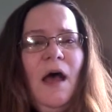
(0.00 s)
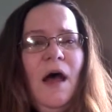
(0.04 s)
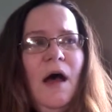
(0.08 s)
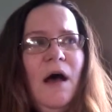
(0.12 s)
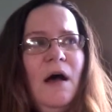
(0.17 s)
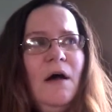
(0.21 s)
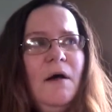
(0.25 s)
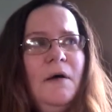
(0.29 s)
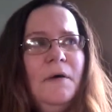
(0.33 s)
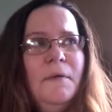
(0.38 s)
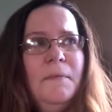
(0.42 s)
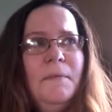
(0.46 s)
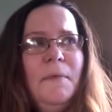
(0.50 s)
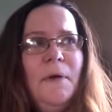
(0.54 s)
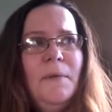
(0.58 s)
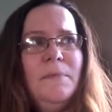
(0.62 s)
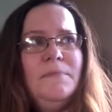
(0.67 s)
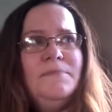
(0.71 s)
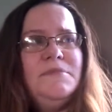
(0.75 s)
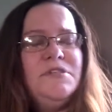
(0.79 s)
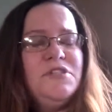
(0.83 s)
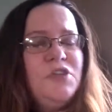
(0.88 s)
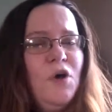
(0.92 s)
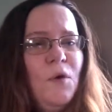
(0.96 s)

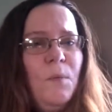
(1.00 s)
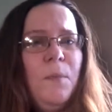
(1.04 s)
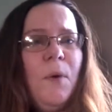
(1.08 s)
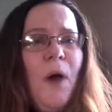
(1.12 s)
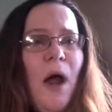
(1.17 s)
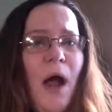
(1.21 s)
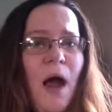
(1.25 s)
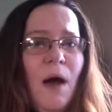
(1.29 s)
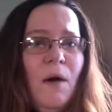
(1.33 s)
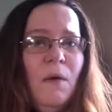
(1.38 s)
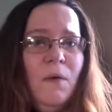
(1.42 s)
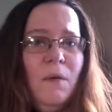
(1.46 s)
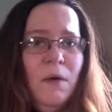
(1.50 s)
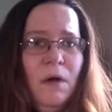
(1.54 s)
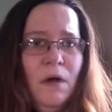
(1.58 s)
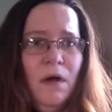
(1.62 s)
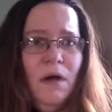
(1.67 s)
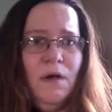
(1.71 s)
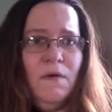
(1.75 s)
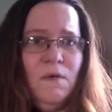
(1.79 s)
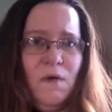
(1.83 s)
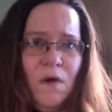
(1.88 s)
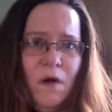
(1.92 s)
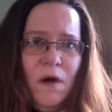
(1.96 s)
I'm so proud
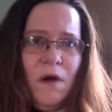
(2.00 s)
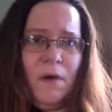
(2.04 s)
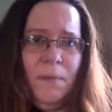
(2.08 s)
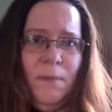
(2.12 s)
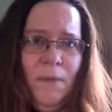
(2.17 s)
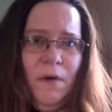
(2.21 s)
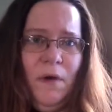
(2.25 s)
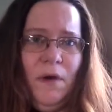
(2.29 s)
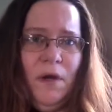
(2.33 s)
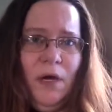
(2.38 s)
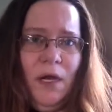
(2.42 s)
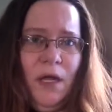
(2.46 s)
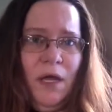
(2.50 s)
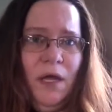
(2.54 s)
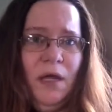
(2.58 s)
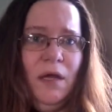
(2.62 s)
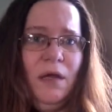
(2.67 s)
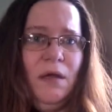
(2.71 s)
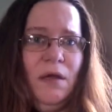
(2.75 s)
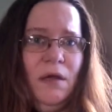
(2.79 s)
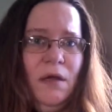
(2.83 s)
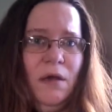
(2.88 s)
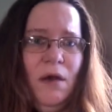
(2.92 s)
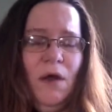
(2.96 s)
of our community.
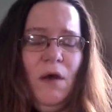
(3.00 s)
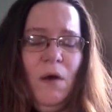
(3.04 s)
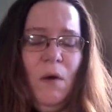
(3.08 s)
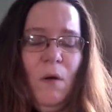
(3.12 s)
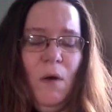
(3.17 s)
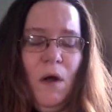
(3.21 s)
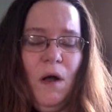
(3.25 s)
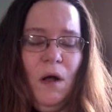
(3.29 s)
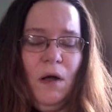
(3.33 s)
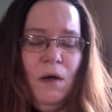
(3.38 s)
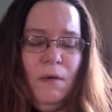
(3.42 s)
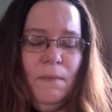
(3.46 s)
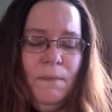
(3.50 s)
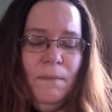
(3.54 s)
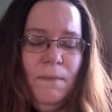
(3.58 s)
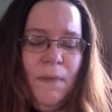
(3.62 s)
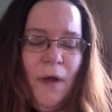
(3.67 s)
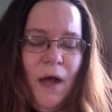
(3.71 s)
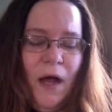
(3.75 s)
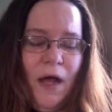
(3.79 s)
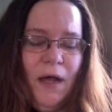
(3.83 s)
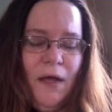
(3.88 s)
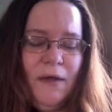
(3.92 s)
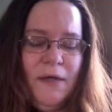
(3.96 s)

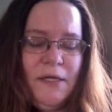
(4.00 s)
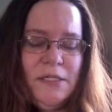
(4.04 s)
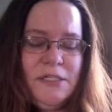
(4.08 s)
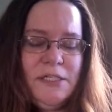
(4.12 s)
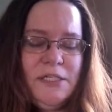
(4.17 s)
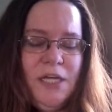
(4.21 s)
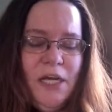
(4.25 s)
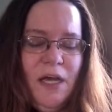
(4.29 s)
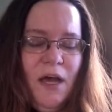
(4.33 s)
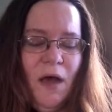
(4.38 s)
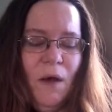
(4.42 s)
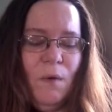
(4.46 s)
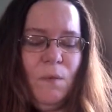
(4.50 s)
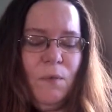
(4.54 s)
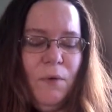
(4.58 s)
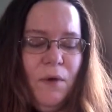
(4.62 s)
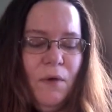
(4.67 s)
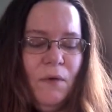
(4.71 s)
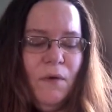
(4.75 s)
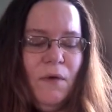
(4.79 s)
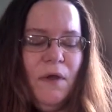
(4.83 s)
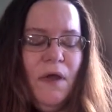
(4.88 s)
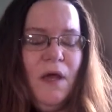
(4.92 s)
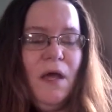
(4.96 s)
I see a
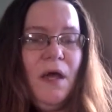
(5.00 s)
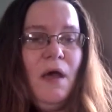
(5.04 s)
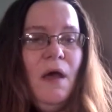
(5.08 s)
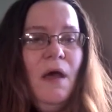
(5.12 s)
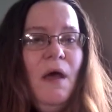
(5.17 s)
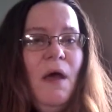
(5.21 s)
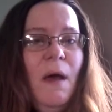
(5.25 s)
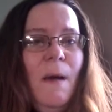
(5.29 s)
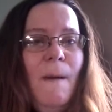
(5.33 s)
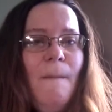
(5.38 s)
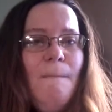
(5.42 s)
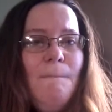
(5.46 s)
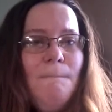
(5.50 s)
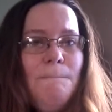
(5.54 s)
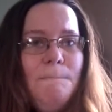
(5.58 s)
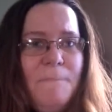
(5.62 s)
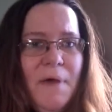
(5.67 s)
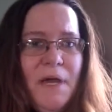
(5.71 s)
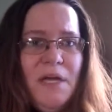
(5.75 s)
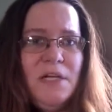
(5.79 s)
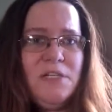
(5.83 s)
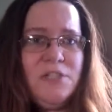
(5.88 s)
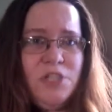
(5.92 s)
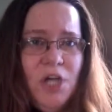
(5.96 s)
really
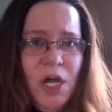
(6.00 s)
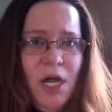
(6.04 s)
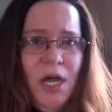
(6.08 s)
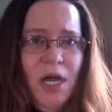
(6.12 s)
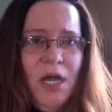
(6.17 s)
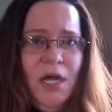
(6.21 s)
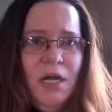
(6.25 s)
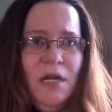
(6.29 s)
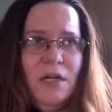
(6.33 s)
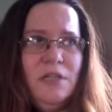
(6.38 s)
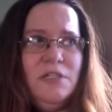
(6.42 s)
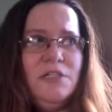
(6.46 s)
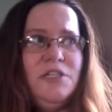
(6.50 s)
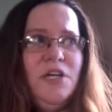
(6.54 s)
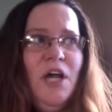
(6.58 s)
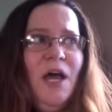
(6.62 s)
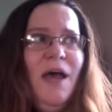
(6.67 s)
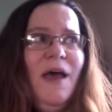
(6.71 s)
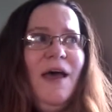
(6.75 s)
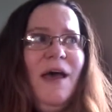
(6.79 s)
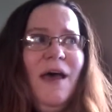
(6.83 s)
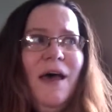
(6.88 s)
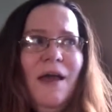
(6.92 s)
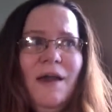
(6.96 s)
big change
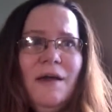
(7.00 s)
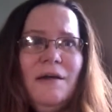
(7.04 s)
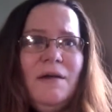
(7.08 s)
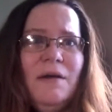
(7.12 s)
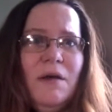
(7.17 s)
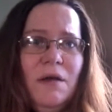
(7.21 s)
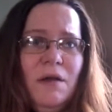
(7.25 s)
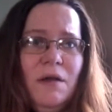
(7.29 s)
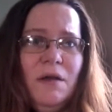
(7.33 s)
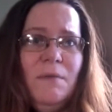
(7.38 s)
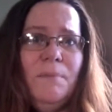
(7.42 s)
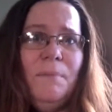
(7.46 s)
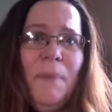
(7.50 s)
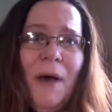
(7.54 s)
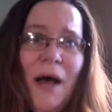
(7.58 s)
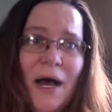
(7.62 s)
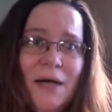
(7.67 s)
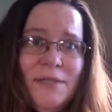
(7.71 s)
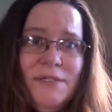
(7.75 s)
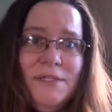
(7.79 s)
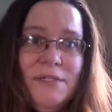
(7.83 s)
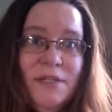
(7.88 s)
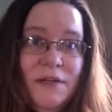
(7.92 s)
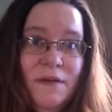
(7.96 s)
and a good
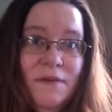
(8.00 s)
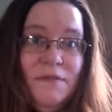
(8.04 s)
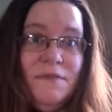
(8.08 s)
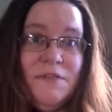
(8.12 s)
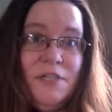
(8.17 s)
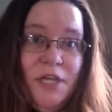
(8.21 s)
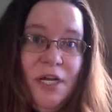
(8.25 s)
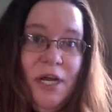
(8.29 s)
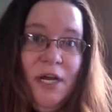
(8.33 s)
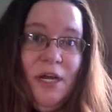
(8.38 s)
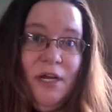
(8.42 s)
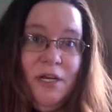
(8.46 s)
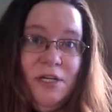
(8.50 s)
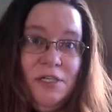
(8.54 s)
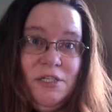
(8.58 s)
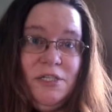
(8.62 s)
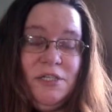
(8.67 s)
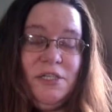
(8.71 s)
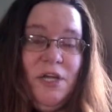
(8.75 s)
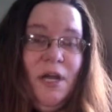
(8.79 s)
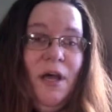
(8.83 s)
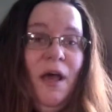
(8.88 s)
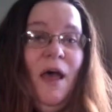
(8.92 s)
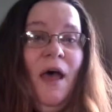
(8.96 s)
positive
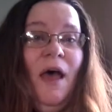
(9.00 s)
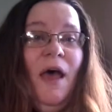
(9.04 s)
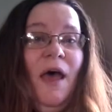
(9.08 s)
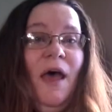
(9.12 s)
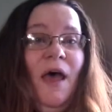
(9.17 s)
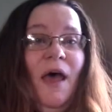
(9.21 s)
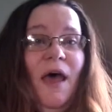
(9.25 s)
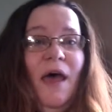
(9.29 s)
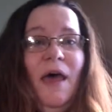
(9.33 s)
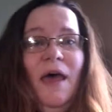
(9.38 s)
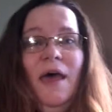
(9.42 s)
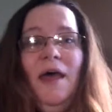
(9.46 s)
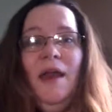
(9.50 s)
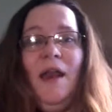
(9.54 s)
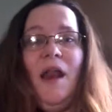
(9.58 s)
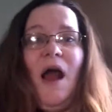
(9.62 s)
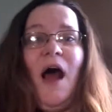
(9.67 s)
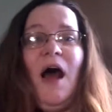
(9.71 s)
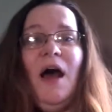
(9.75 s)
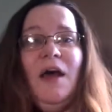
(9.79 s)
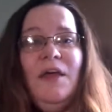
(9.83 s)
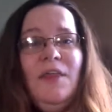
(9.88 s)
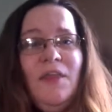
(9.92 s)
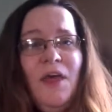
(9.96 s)
change. And
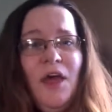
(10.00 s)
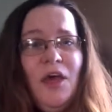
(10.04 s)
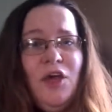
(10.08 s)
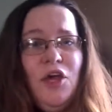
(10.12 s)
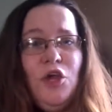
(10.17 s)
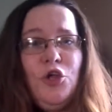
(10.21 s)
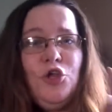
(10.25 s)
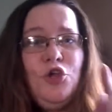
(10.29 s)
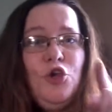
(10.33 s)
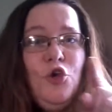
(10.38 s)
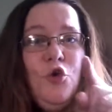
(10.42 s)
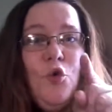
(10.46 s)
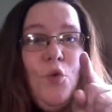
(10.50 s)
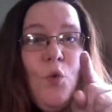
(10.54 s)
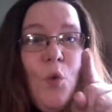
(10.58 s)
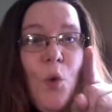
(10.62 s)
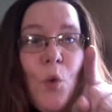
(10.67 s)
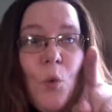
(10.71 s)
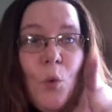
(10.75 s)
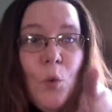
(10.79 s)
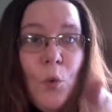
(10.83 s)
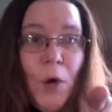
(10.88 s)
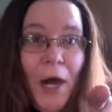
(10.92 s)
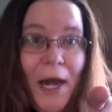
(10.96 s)
I thank you,
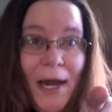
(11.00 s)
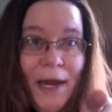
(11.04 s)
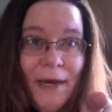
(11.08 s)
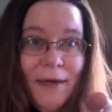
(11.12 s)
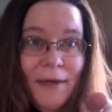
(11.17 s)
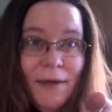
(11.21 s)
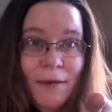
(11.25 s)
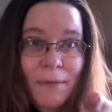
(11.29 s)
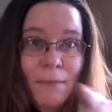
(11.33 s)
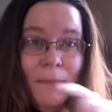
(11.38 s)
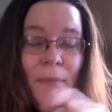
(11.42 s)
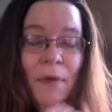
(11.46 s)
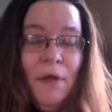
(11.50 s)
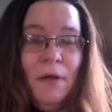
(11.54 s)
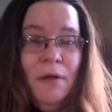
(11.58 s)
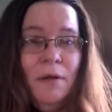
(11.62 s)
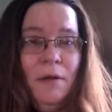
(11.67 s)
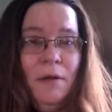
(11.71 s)
random,